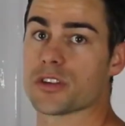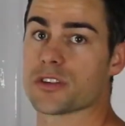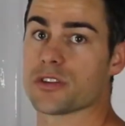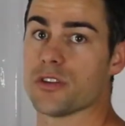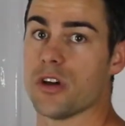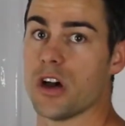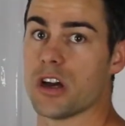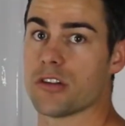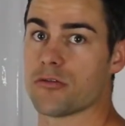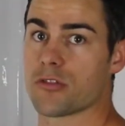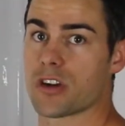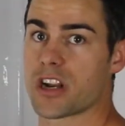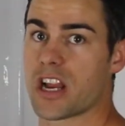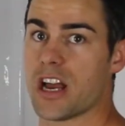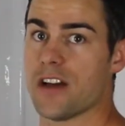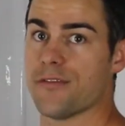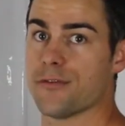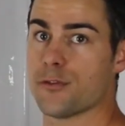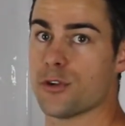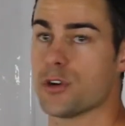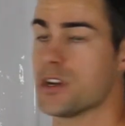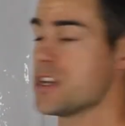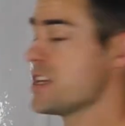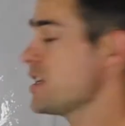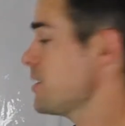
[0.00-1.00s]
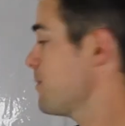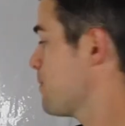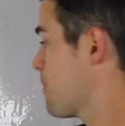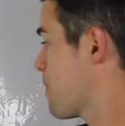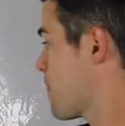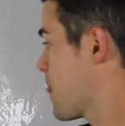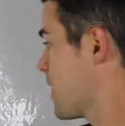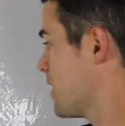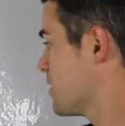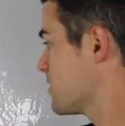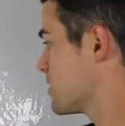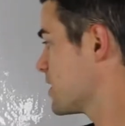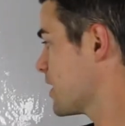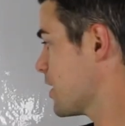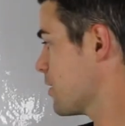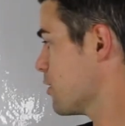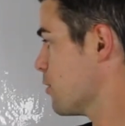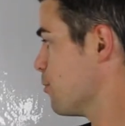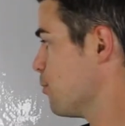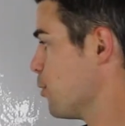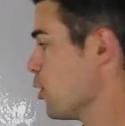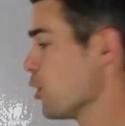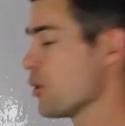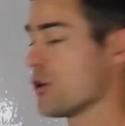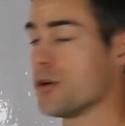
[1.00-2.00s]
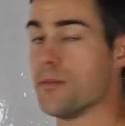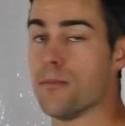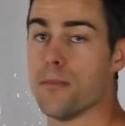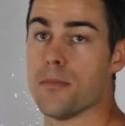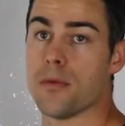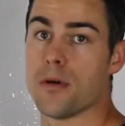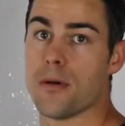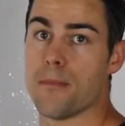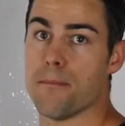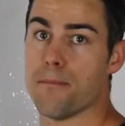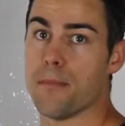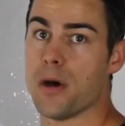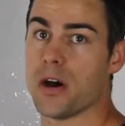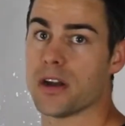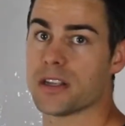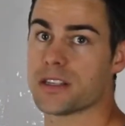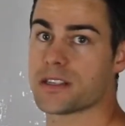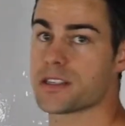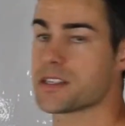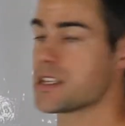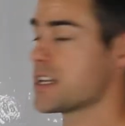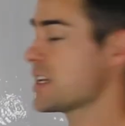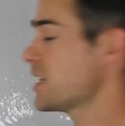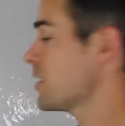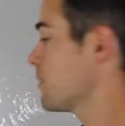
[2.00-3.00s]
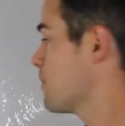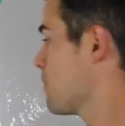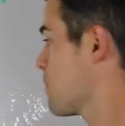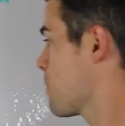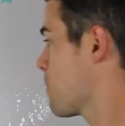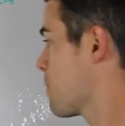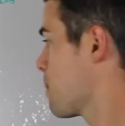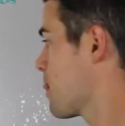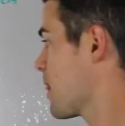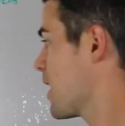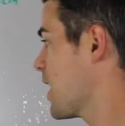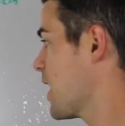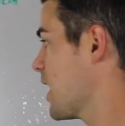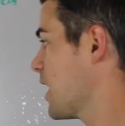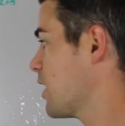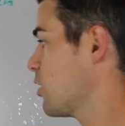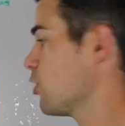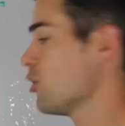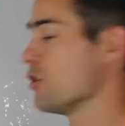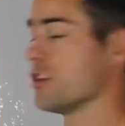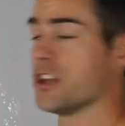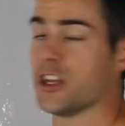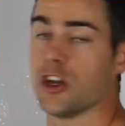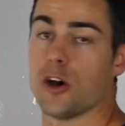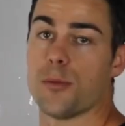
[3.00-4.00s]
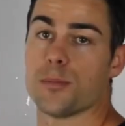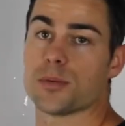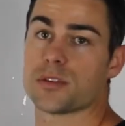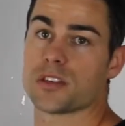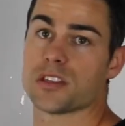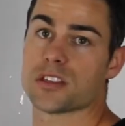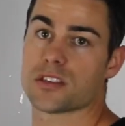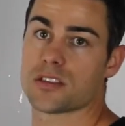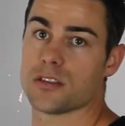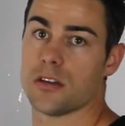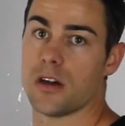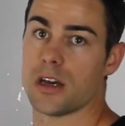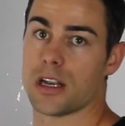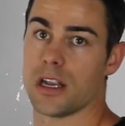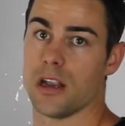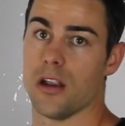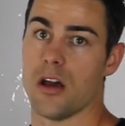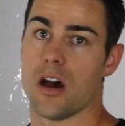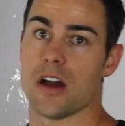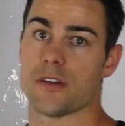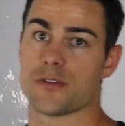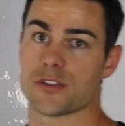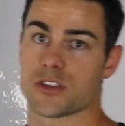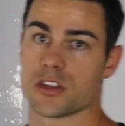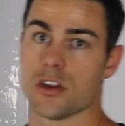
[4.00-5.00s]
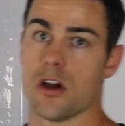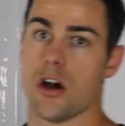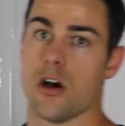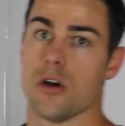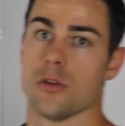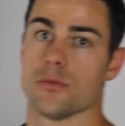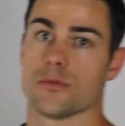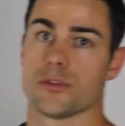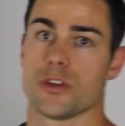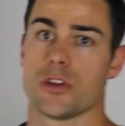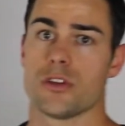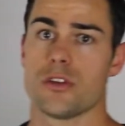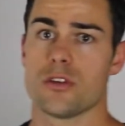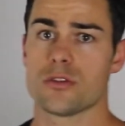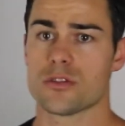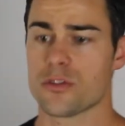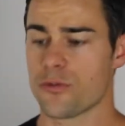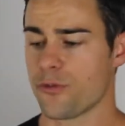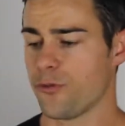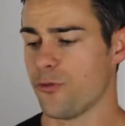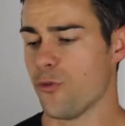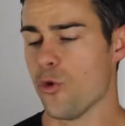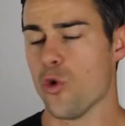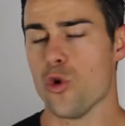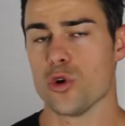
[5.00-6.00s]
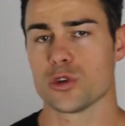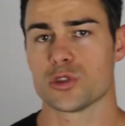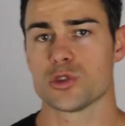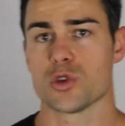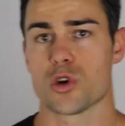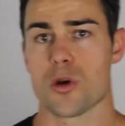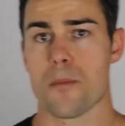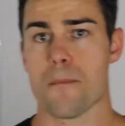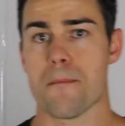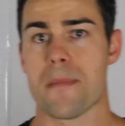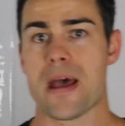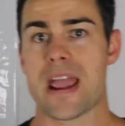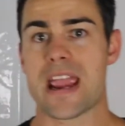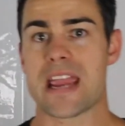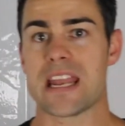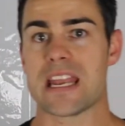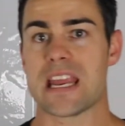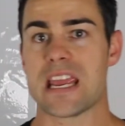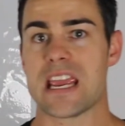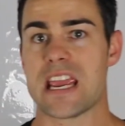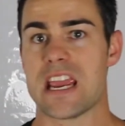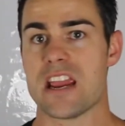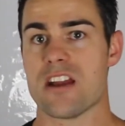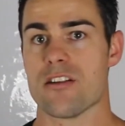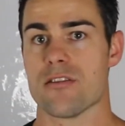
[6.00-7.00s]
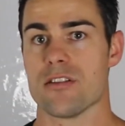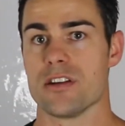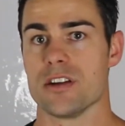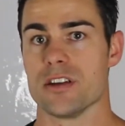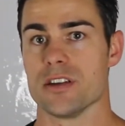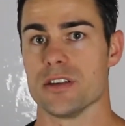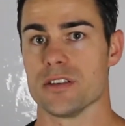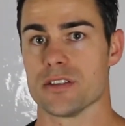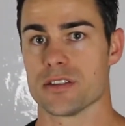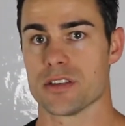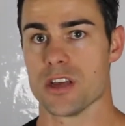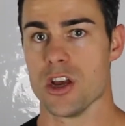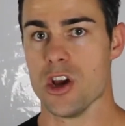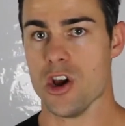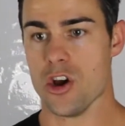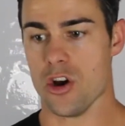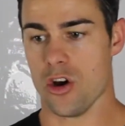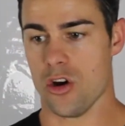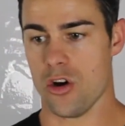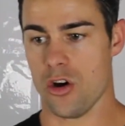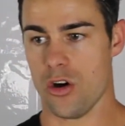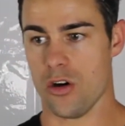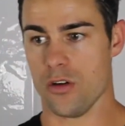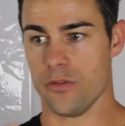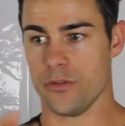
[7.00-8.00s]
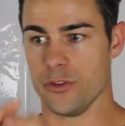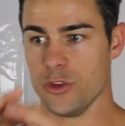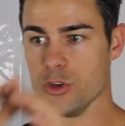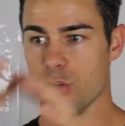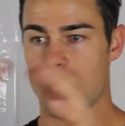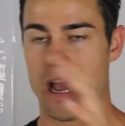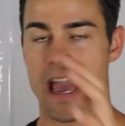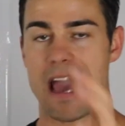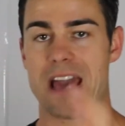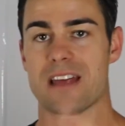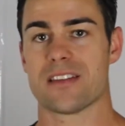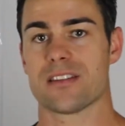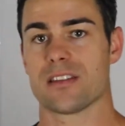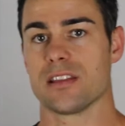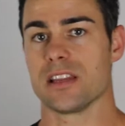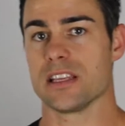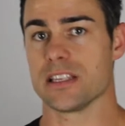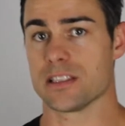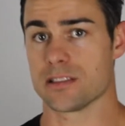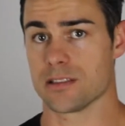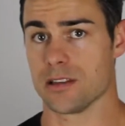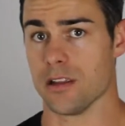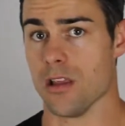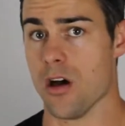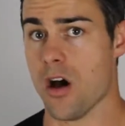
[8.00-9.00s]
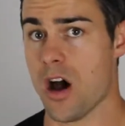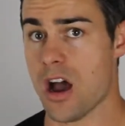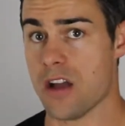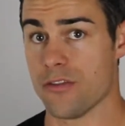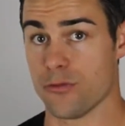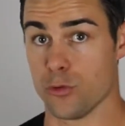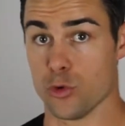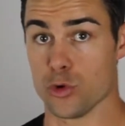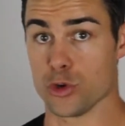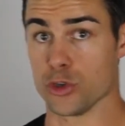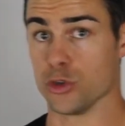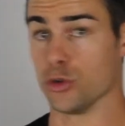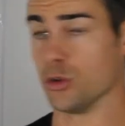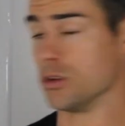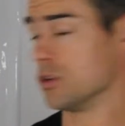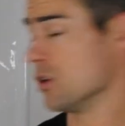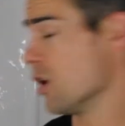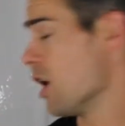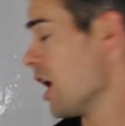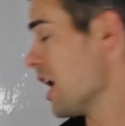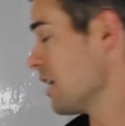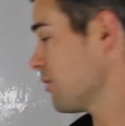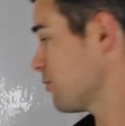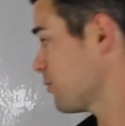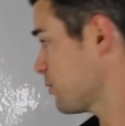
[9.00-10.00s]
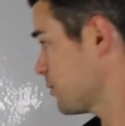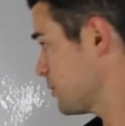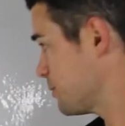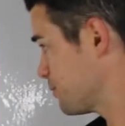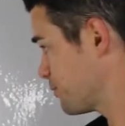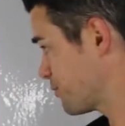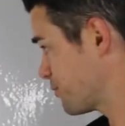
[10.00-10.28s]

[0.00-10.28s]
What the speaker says: the side, recovery, down the bottom, mindset, and on the opposite side, lifestyle. So those are 4 sort of main areas of your athlete's life, or your life,